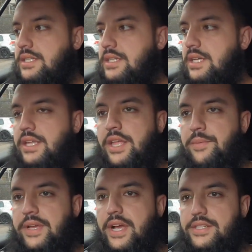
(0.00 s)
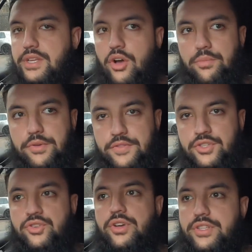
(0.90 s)
And anyway guys, I hope you've
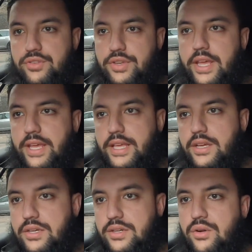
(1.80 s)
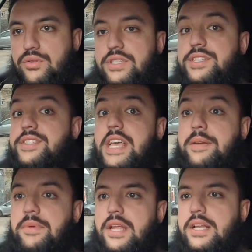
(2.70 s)
enjoyed today, or this
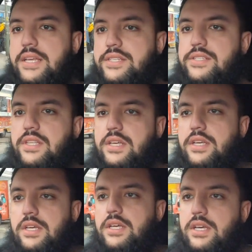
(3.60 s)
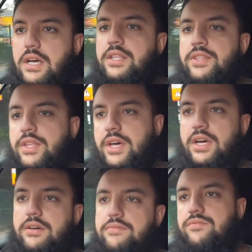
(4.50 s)
segment at least, and
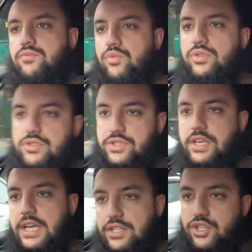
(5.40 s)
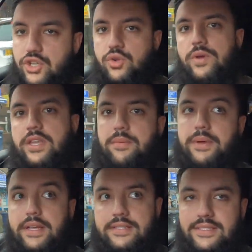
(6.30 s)
we'll catch you in a
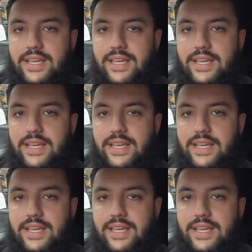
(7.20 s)
bit.